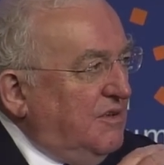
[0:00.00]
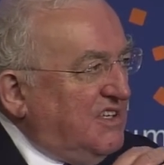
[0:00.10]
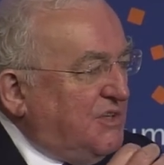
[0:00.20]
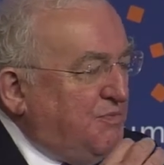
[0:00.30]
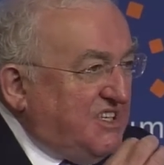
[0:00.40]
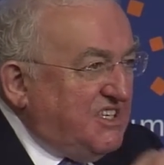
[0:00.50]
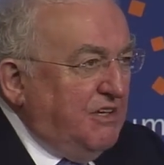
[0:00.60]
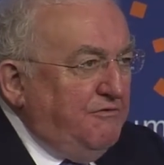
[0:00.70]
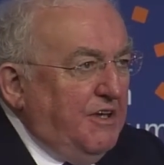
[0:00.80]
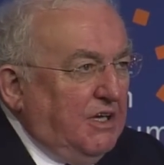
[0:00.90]

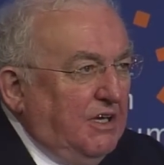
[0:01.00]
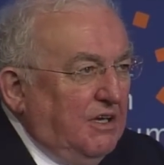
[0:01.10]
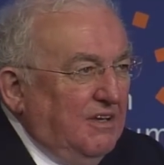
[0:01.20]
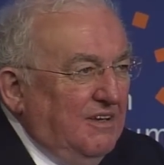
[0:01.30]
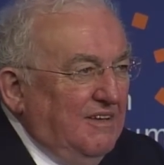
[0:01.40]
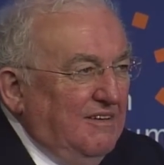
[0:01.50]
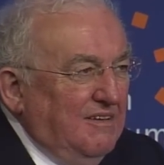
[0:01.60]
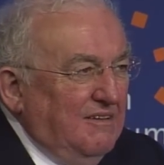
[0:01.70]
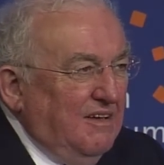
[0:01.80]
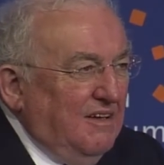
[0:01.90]
specific
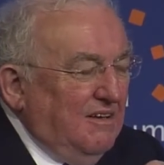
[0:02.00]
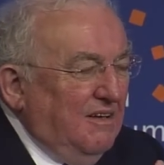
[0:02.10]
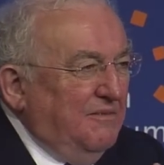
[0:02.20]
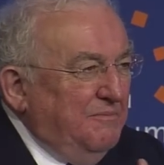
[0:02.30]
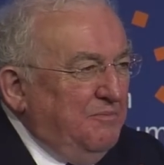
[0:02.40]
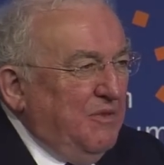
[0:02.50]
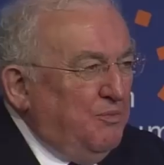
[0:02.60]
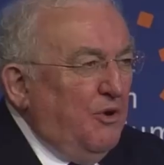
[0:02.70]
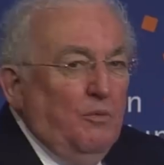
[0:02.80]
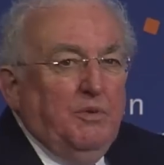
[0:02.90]

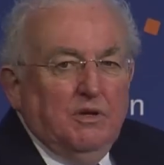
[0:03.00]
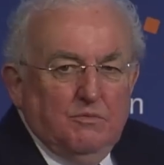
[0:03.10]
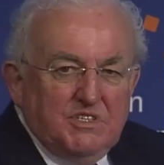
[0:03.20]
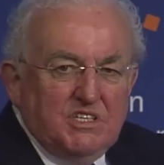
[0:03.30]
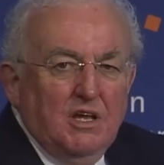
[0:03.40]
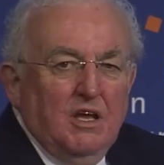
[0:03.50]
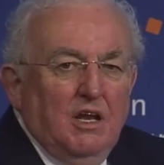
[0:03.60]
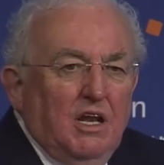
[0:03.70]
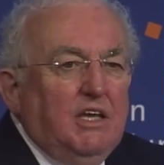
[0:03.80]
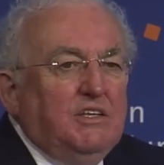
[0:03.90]
problems
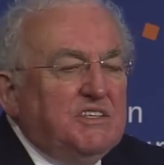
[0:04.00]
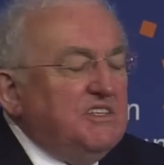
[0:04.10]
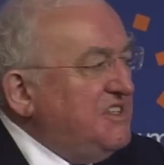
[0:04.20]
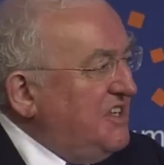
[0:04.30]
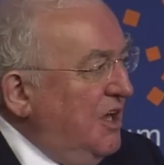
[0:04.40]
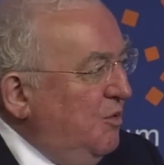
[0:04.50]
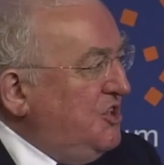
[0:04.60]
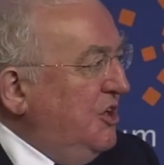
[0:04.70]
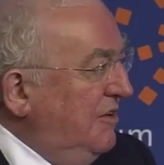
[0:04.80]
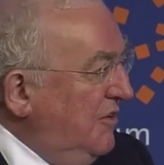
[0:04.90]
lead us to say we
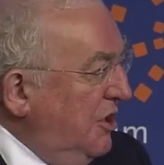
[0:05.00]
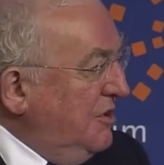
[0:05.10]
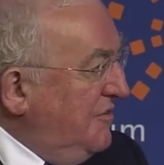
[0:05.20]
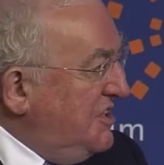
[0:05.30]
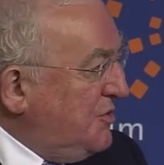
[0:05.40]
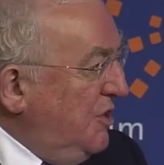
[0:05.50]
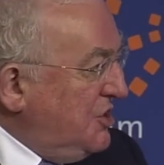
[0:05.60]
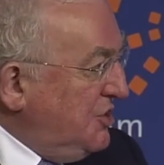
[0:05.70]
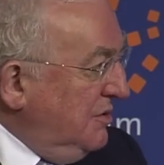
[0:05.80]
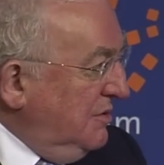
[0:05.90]
should have a lot of
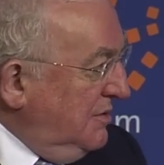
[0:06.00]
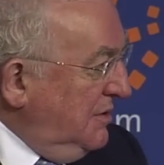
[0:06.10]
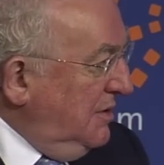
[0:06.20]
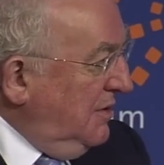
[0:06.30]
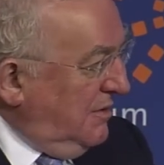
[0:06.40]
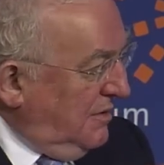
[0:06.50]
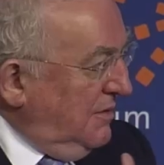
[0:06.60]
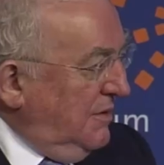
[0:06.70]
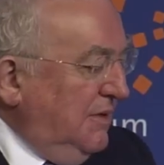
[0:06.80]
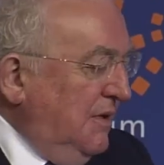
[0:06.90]
discretion.
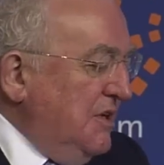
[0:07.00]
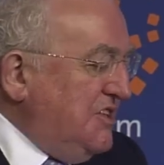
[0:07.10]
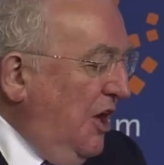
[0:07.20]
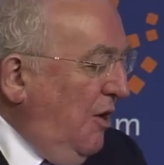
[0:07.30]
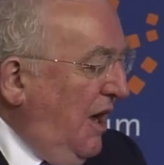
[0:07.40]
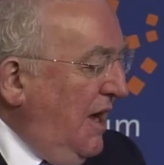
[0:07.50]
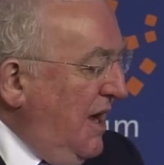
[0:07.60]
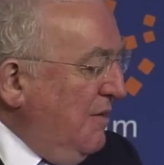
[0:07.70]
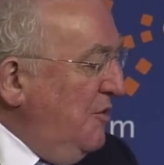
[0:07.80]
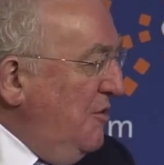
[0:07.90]
So
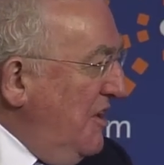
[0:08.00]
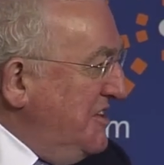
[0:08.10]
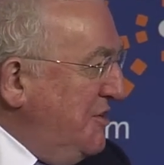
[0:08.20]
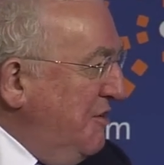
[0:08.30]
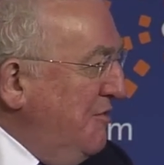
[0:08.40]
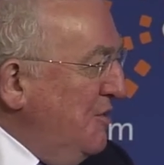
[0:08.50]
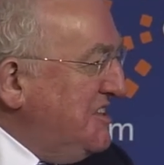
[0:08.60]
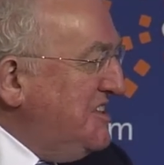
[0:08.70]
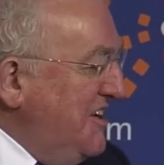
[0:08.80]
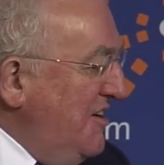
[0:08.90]
I'm going to ask you if you'll
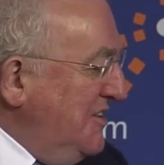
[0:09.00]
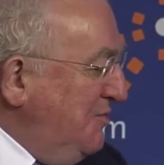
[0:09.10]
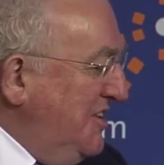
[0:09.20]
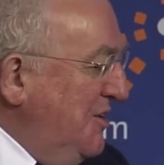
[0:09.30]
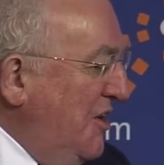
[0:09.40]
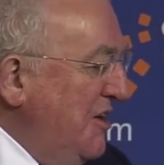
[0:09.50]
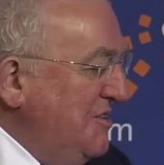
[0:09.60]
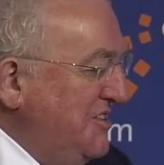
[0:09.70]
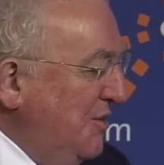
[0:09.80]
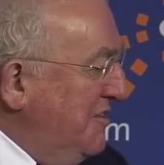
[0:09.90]
start with your
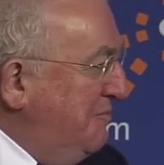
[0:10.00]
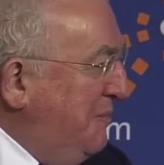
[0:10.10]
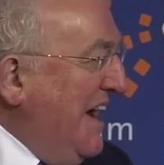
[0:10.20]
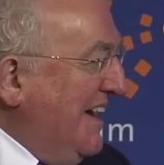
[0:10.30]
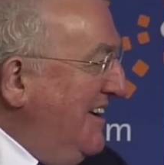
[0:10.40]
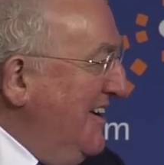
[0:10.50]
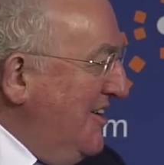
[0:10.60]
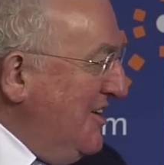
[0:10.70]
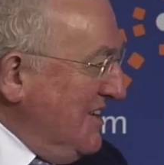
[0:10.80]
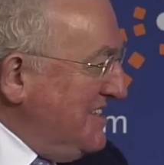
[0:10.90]
own sort of
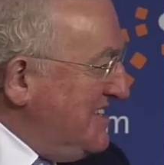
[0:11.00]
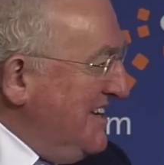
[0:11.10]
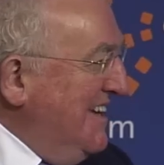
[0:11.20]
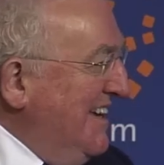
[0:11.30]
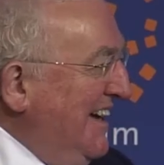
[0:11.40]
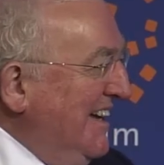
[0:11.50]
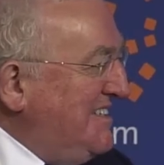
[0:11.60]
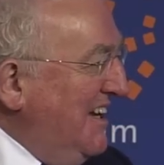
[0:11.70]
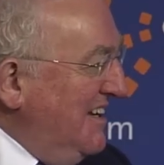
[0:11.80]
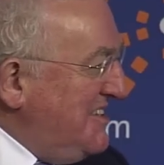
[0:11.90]
backyards
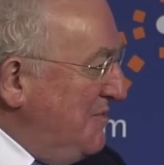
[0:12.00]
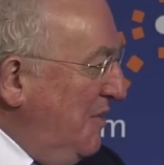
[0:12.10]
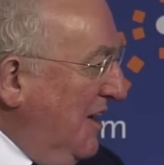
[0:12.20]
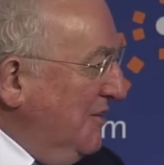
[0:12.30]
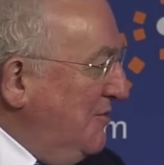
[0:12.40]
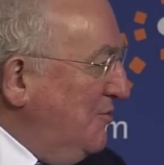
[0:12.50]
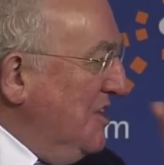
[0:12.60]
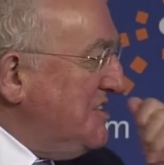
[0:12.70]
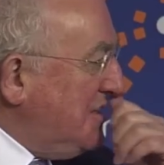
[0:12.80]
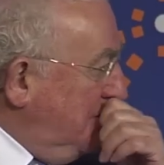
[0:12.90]
and tell us about
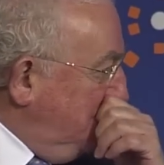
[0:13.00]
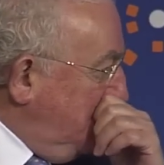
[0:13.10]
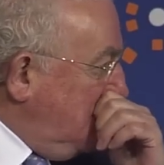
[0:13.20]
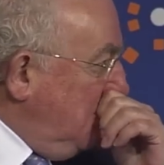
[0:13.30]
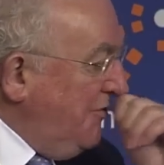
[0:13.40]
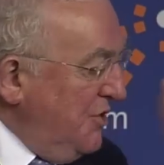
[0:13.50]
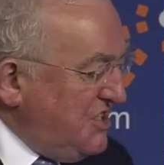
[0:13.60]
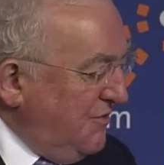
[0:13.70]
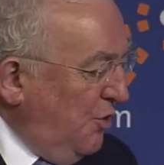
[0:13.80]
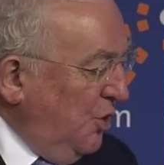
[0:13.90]
risk. So
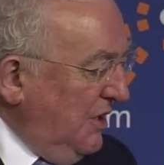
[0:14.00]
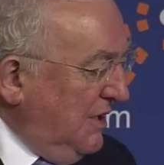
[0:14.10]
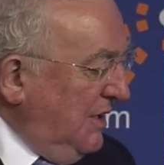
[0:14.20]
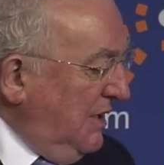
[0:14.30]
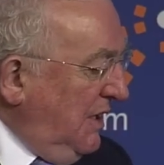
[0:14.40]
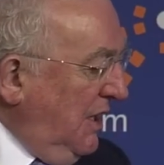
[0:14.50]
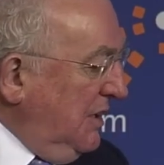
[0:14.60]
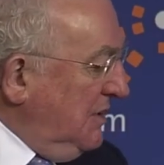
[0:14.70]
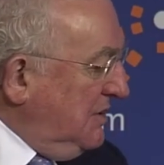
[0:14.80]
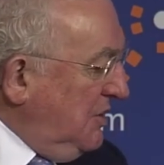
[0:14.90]
first of all,
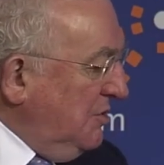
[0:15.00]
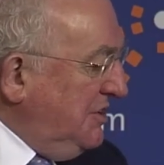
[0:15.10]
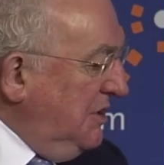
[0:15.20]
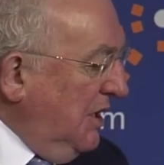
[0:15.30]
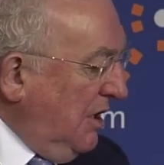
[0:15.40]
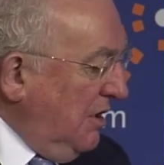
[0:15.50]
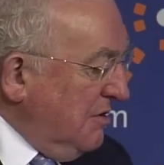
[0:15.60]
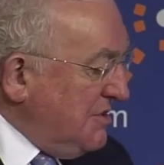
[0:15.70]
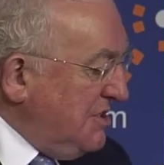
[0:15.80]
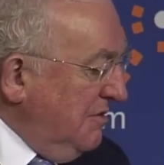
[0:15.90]
Dr.
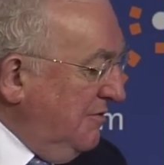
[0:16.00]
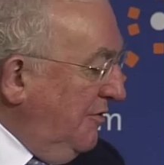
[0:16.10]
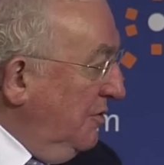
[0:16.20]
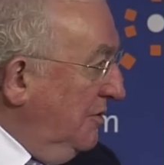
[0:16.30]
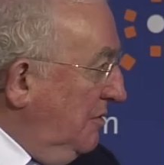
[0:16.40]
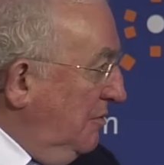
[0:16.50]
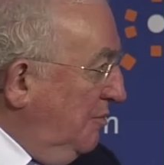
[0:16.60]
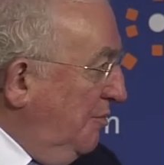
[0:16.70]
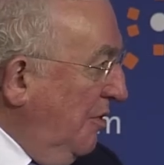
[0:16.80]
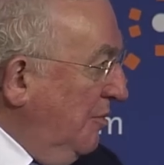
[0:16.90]
Nikolaus von
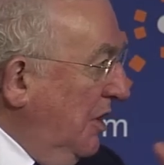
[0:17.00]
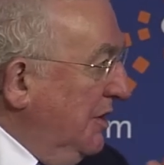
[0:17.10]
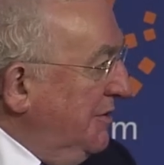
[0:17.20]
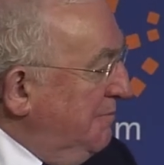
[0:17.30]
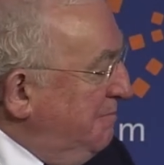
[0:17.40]
Bomhard.